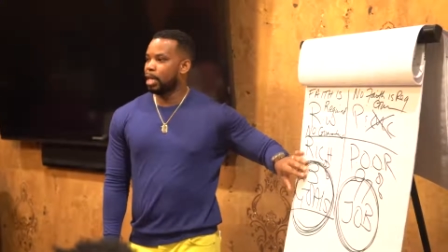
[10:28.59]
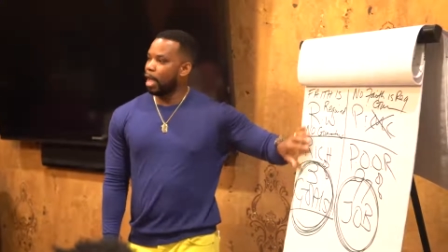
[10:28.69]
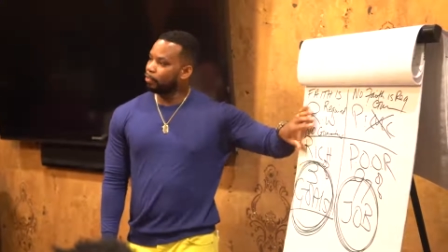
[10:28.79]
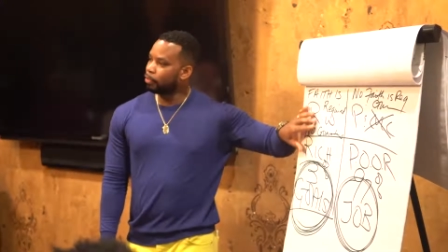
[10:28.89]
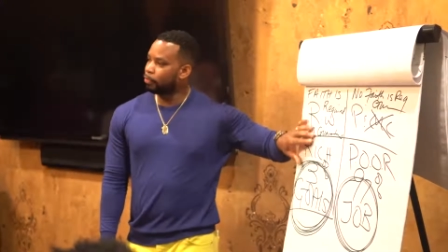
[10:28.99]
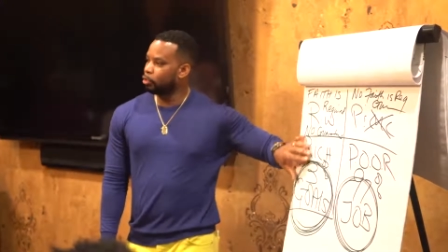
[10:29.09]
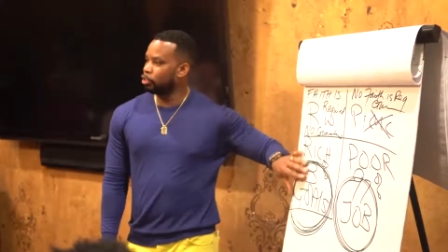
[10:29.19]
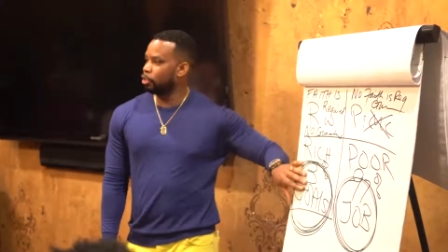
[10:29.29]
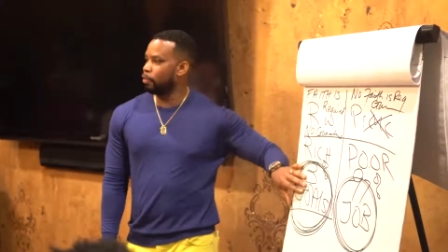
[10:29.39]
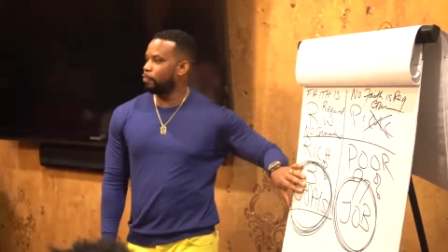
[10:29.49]
After the
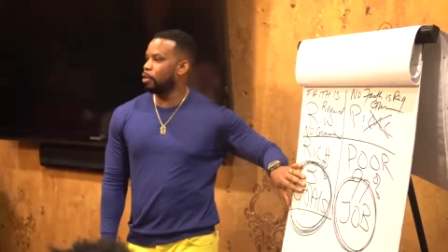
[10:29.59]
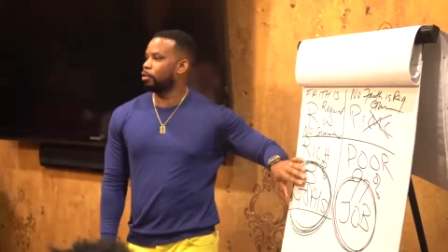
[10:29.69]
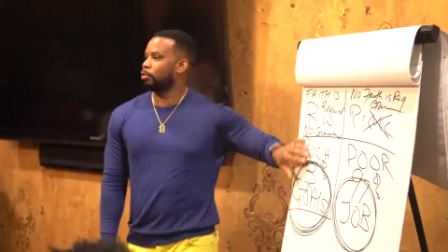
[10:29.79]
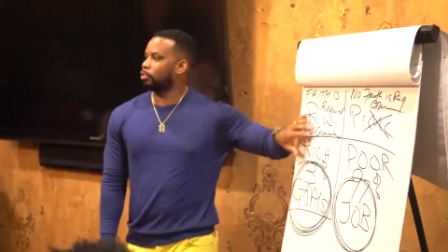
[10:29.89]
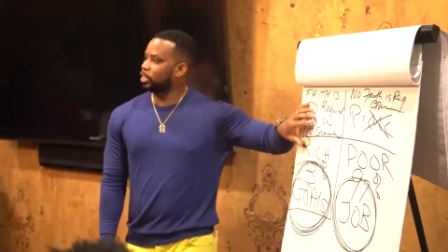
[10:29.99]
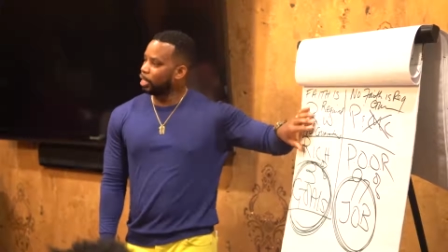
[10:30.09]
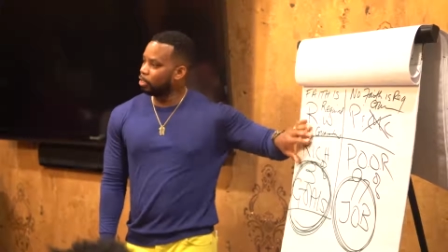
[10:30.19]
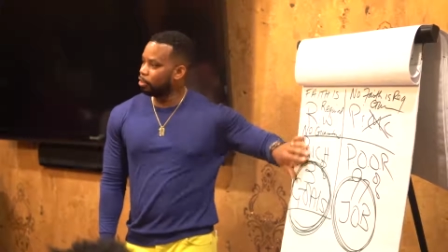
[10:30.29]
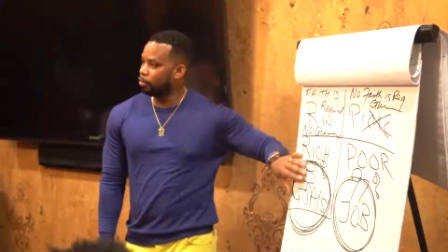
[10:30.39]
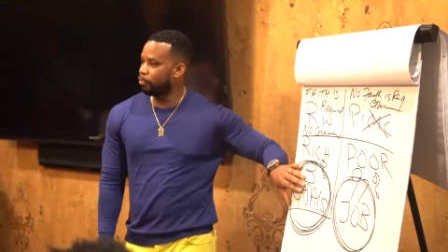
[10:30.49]
first year of failure, the
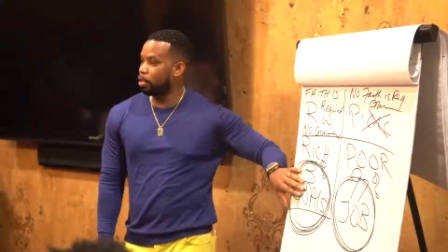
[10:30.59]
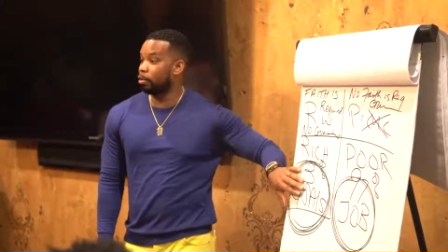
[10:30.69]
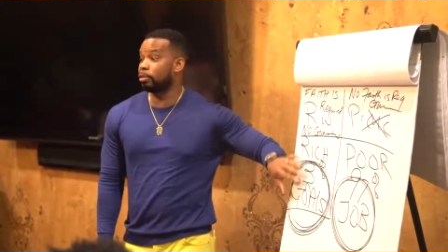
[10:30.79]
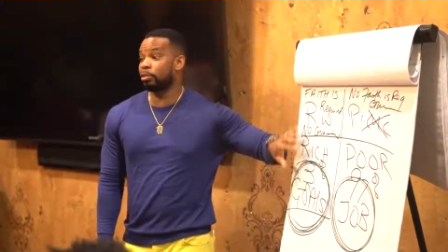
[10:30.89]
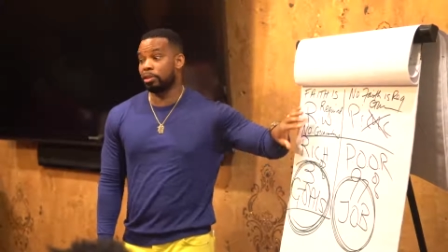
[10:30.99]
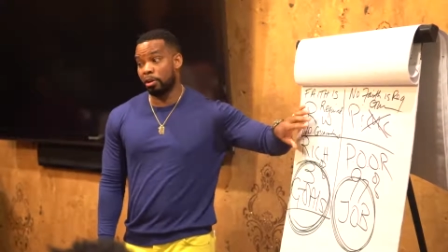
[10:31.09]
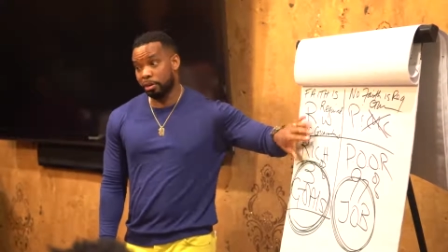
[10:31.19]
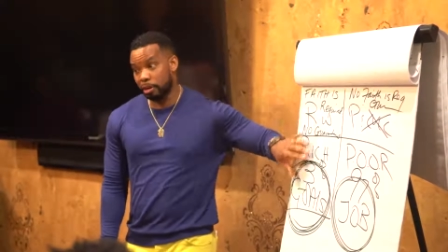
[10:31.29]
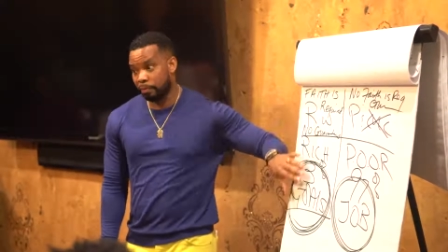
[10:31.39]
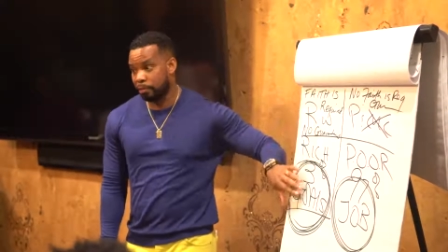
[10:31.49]
second year of failure, the
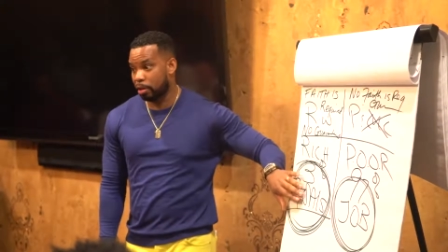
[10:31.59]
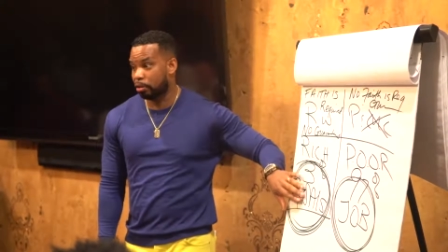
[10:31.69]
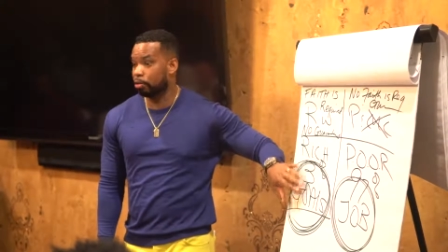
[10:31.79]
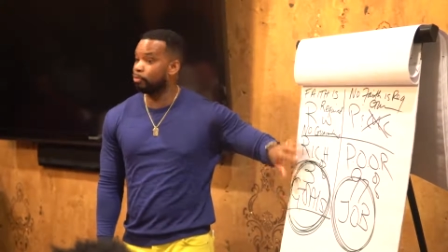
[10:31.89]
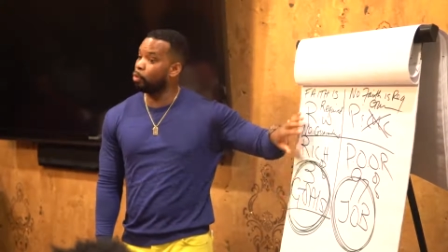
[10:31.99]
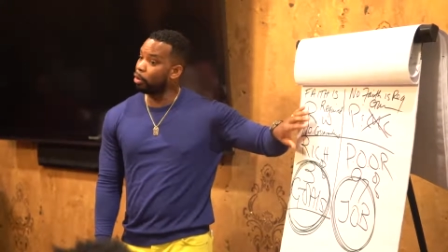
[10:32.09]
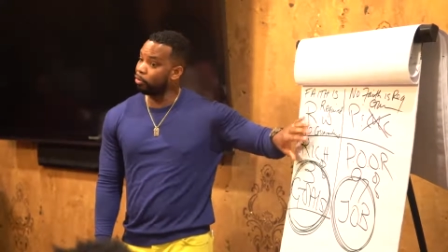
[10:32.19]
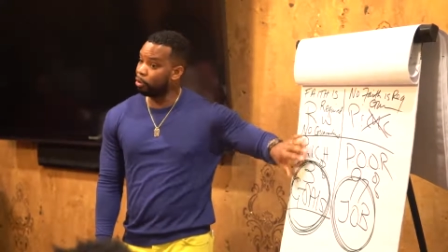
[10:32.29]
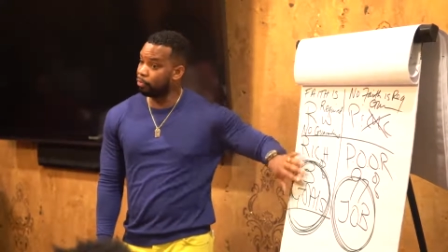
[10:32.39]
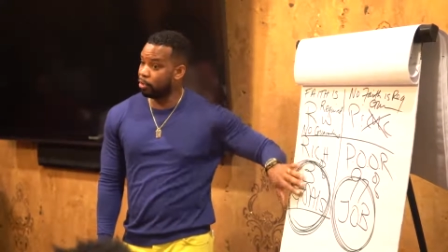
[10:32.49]
third year of failure, the fourth
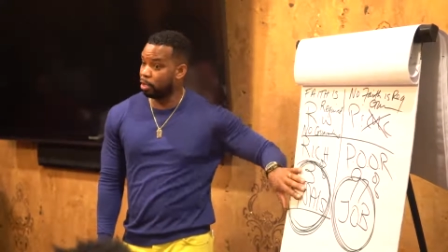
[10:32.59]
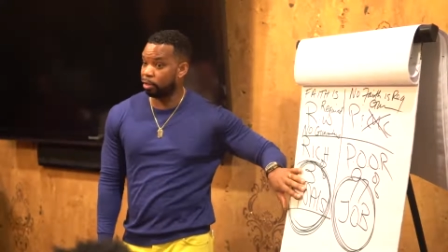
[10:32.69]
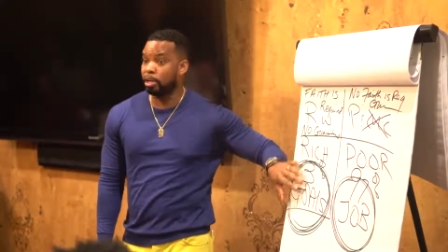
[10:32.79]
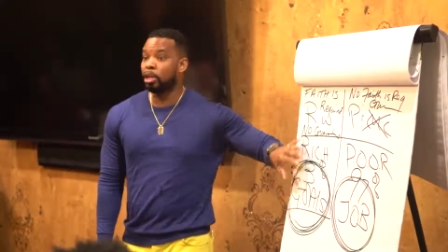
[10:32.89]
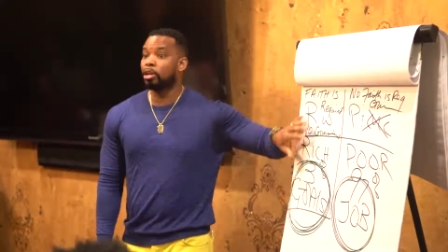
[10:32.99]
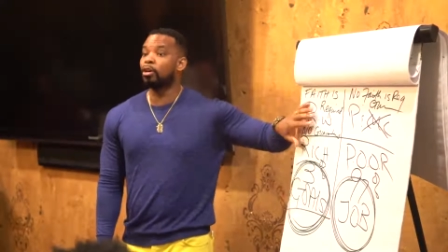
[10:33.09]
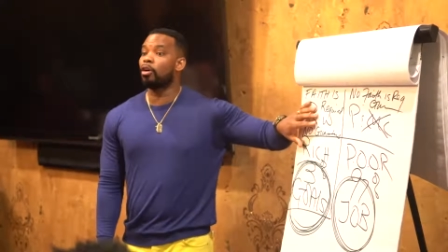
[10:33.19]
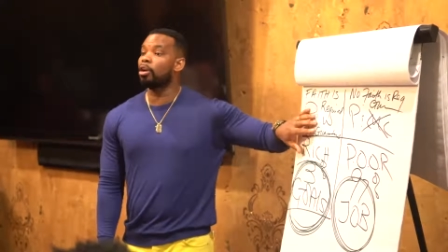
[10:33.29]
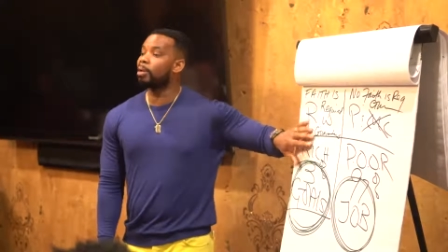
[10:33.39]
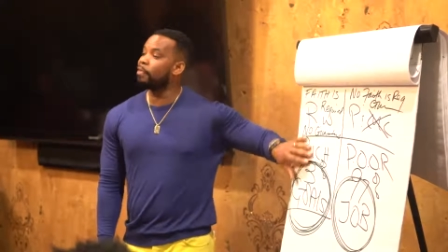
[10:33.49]
year of failure,
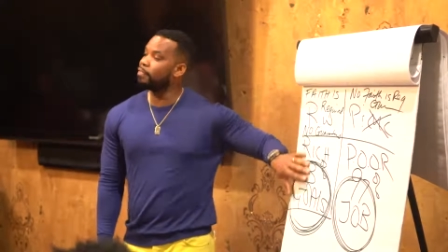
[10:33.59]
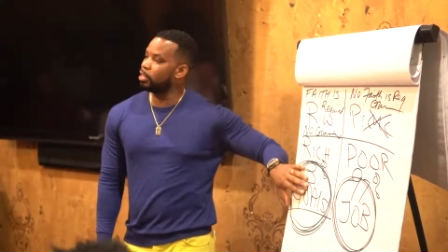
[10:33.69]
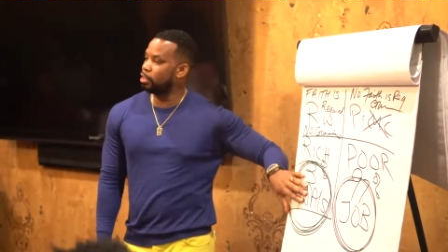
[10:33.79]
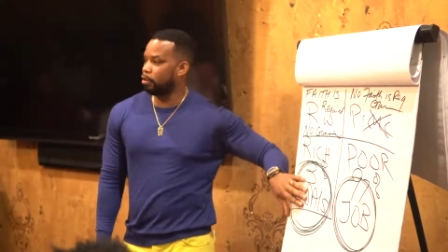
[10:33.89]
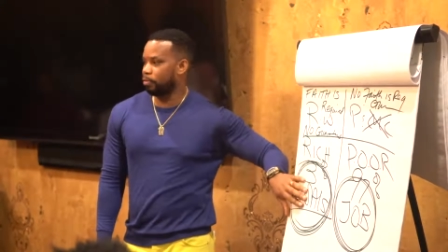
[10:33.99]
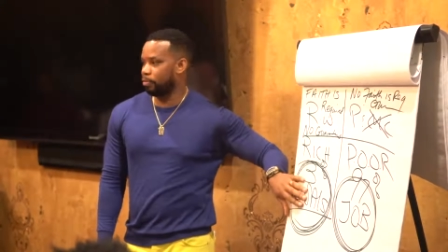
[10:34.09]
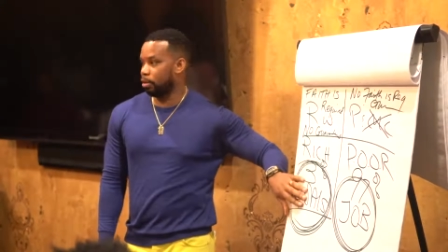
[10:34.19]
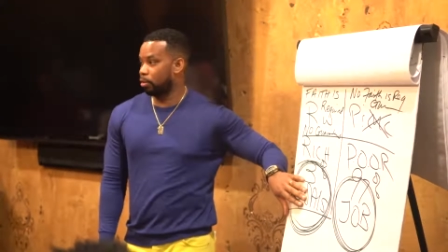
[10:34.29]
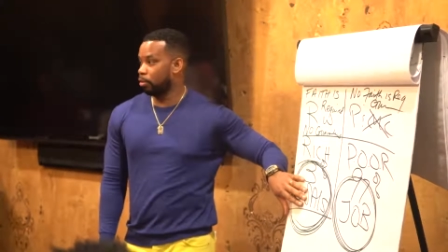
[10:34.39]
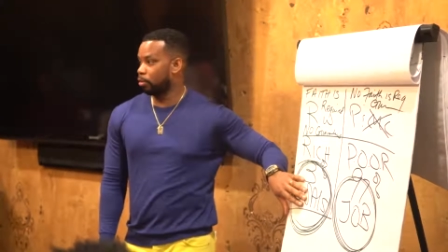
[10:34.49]
going on my fifth year of
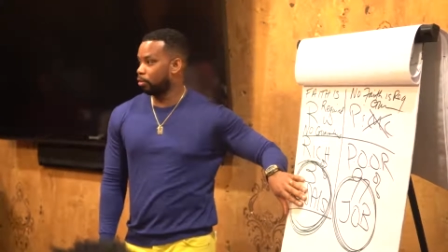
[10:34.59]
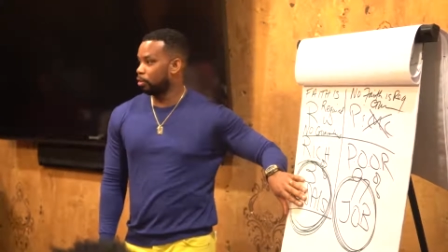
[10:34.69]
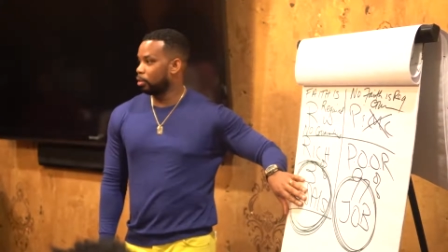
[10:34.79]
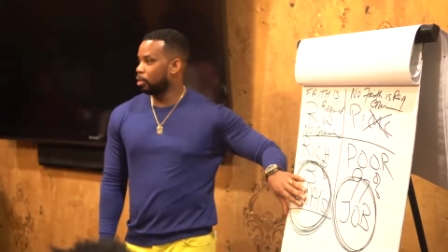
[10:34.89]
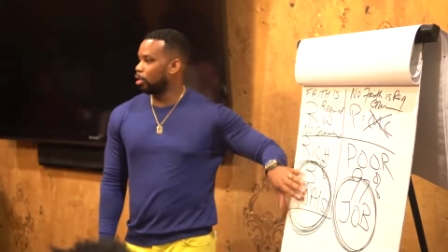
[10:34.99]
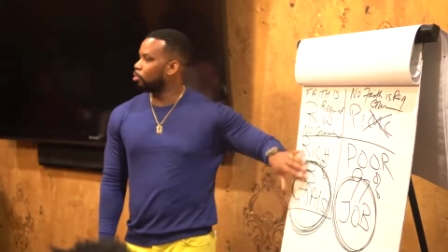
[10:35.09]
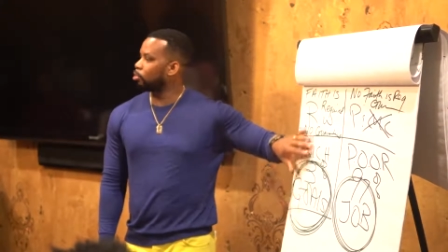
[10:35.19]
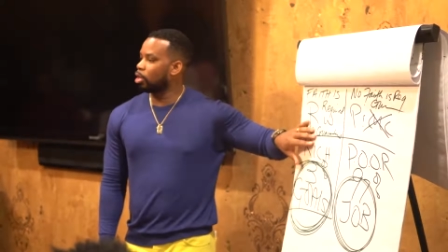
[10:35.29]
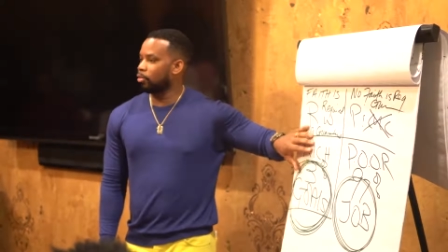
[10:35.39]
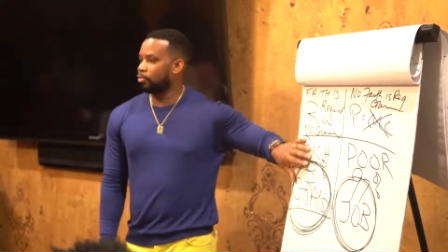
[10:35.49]
failure, it
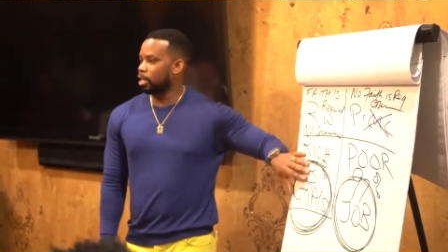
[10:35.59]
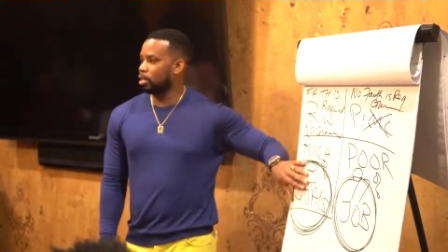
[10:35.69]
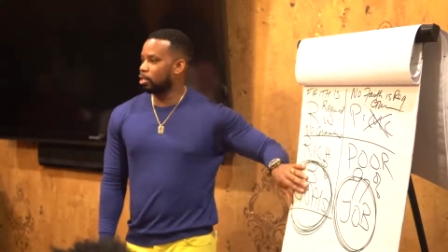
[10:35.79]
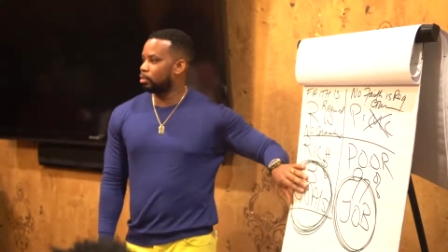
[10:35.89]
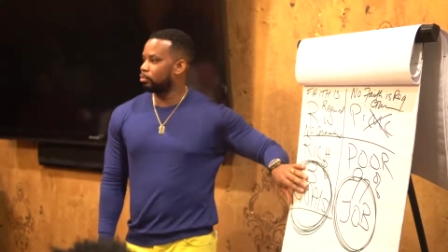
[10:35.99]
was all faith.